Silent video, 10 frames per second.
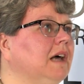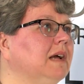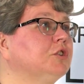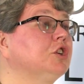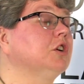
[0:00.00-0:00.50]

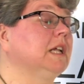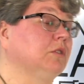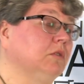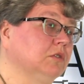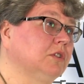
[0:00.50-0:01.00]
I'm sure that
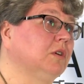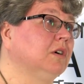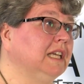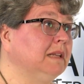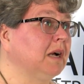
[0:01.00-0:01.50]
also
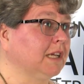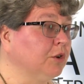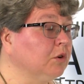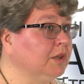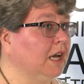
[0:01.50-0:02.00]
in
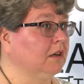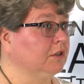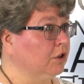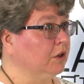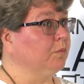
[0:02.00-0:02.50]
Macedonia
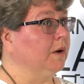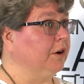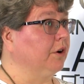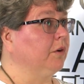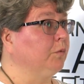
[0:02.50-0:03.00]
the
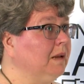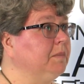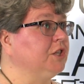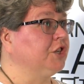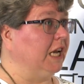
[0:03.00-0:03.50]
weather will
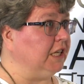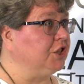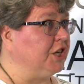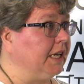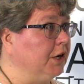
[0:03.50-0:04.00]
be
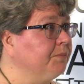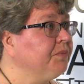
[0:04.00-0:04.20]
changing.